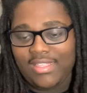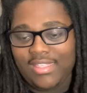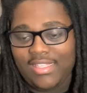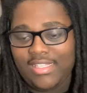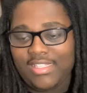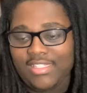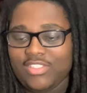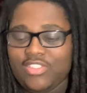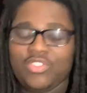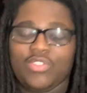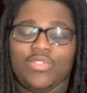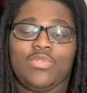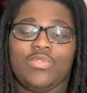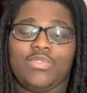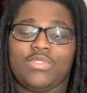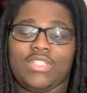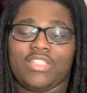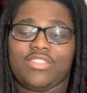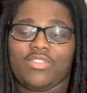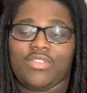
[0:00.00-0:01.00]
Cause soon
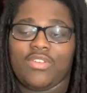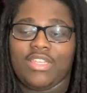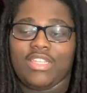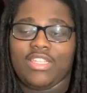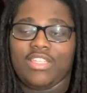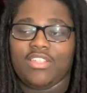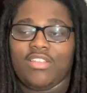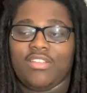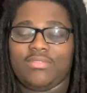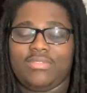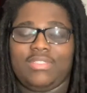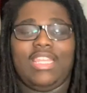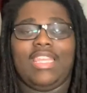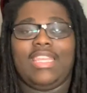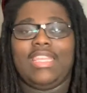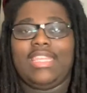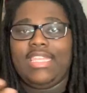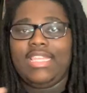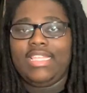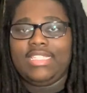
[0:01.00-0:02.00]
as I started, you know what I'm
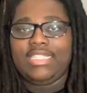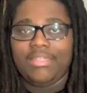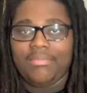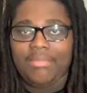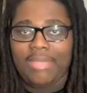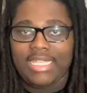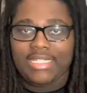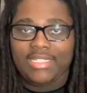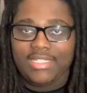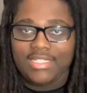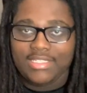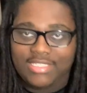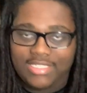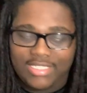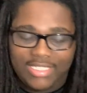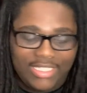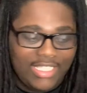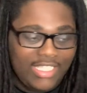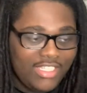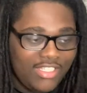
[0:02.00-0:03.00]
saying, kissing, making love to
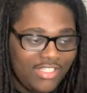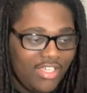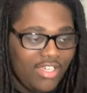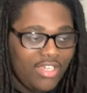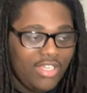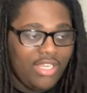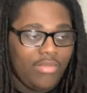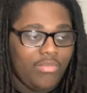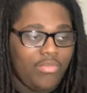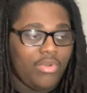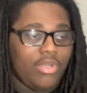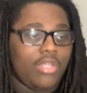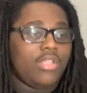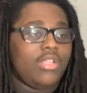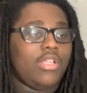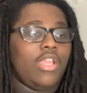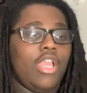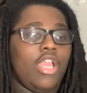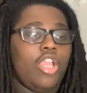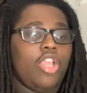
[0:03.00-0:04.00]
the kid and all that, bro.
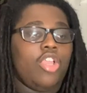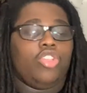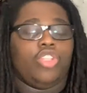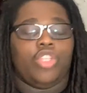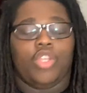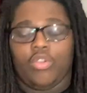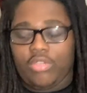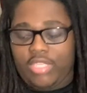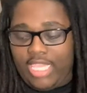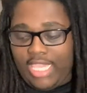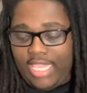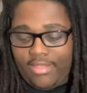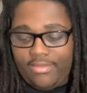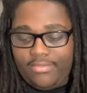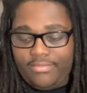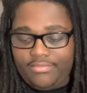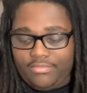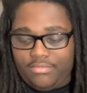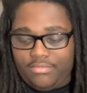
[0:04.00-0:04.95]
No cap.